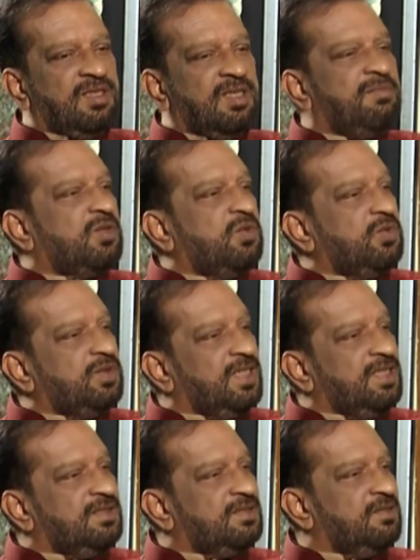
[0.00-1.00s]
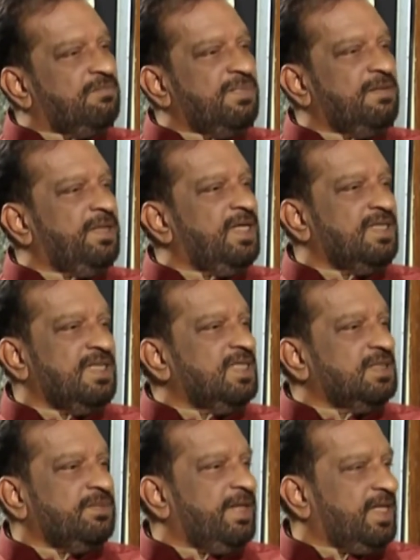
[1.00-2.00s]
2/3 of my
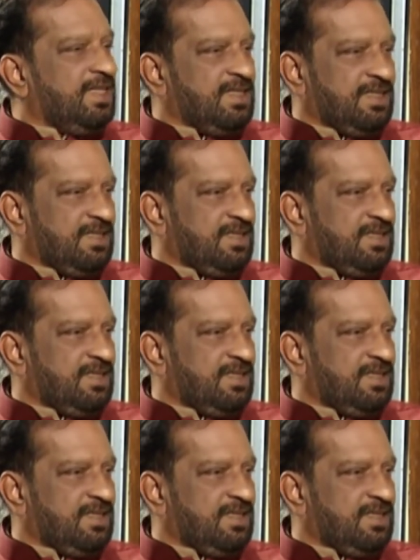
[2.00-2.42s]
paintings went.